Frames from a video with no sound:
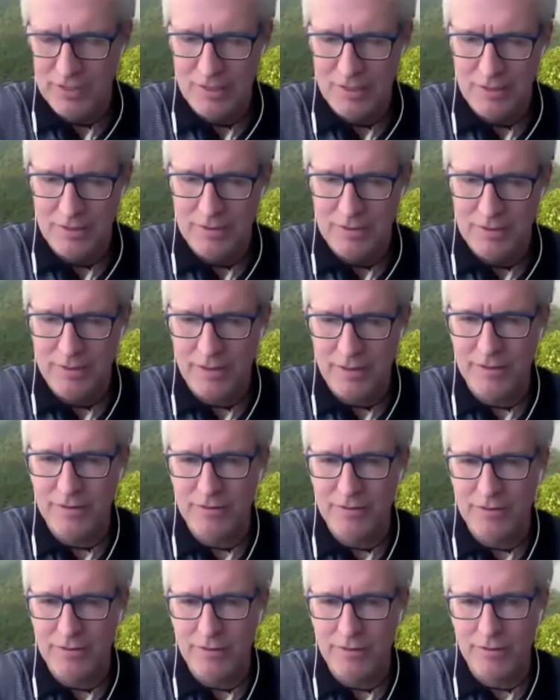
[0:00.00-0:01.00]
then
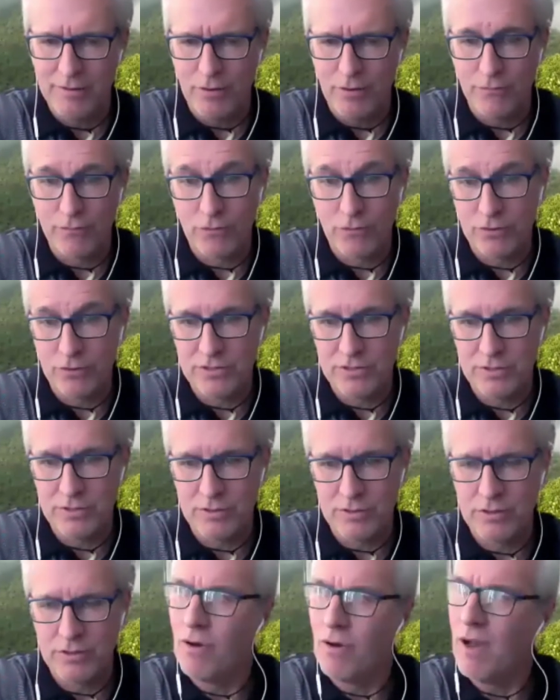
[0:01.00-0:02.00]
of course,
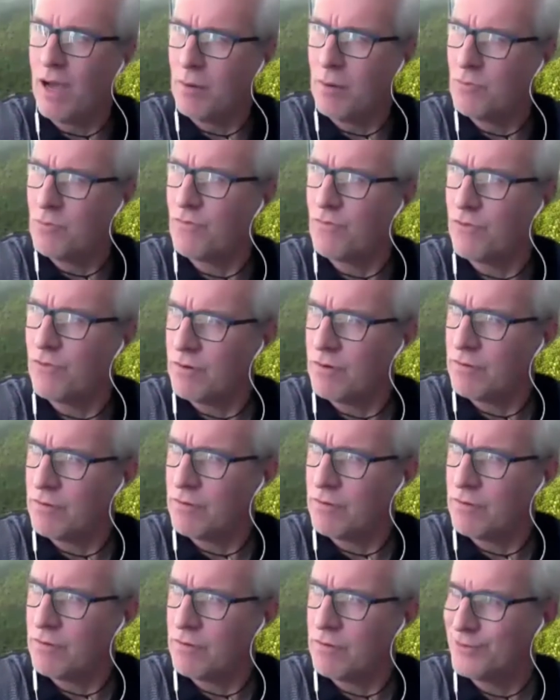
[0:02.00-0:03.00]
no harm or for, I
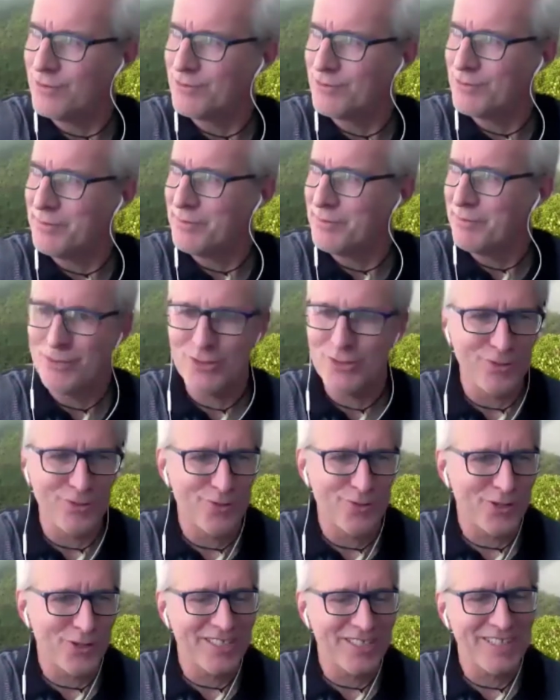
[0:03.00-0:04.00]
don't remember the
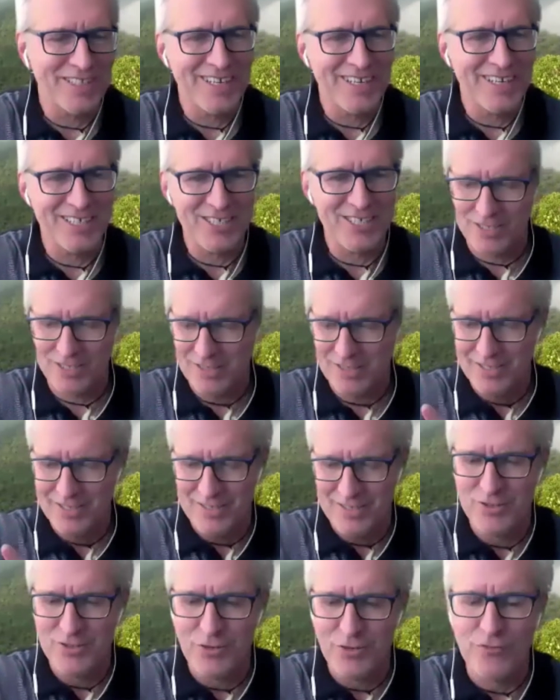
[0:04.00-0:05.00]
word in English,
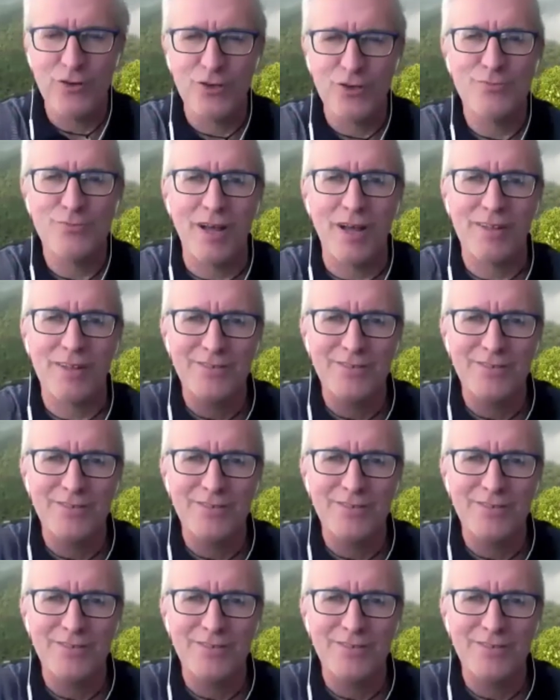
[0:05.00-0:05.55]
the first part,